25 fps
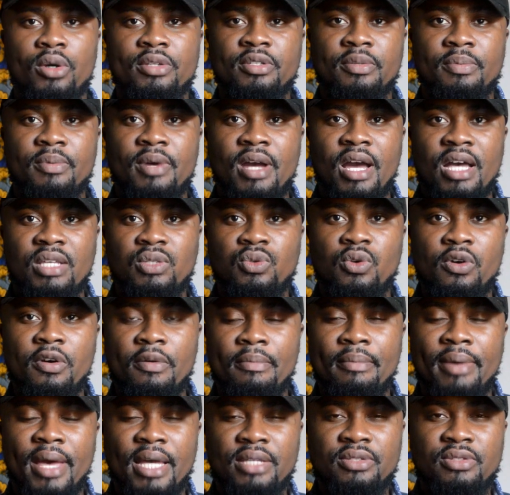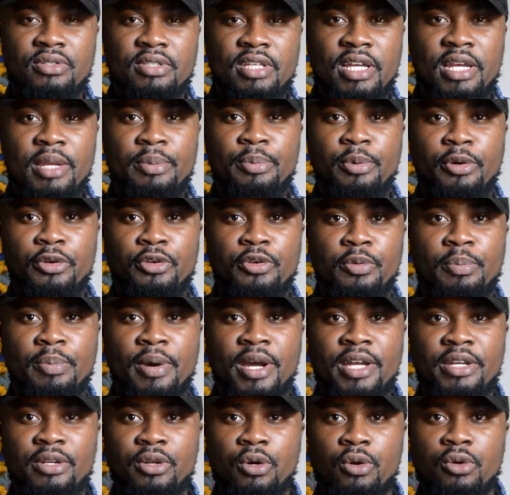up guys, welcome back to Daily
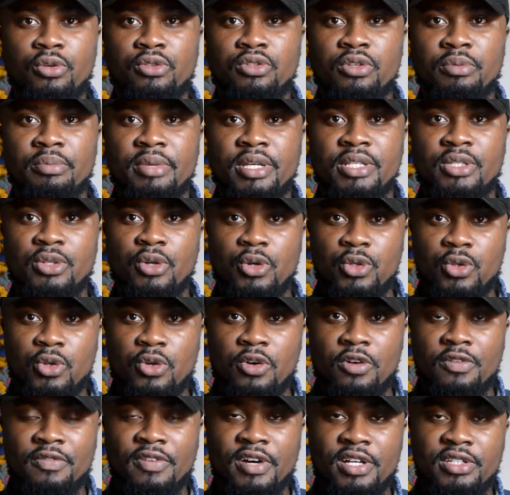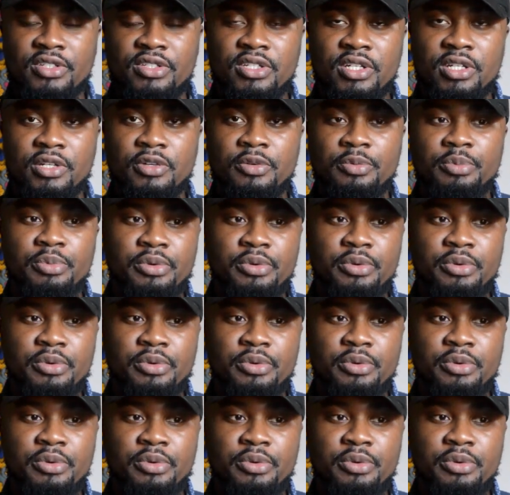Porcupine, the ultimate Kotoko fan channel.